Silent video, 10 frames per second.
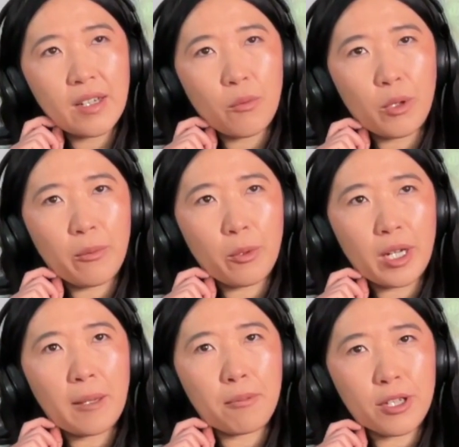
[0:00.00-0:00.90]
what I
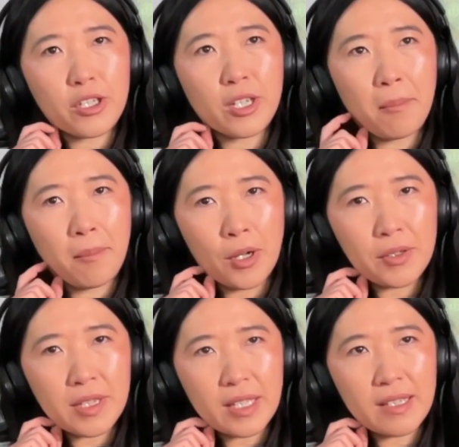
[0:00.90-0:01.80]
appreciate
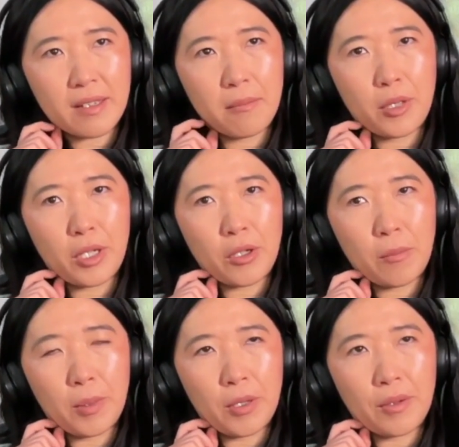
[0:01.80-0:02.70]
most as somebody who
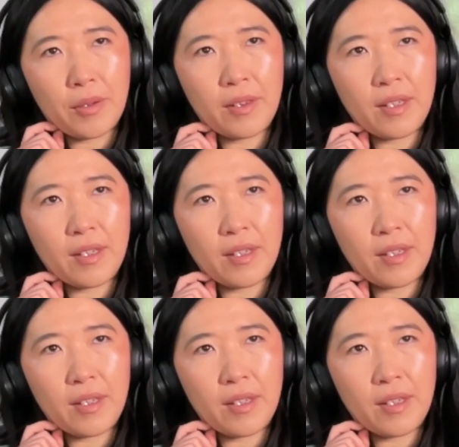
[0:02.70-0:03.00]
both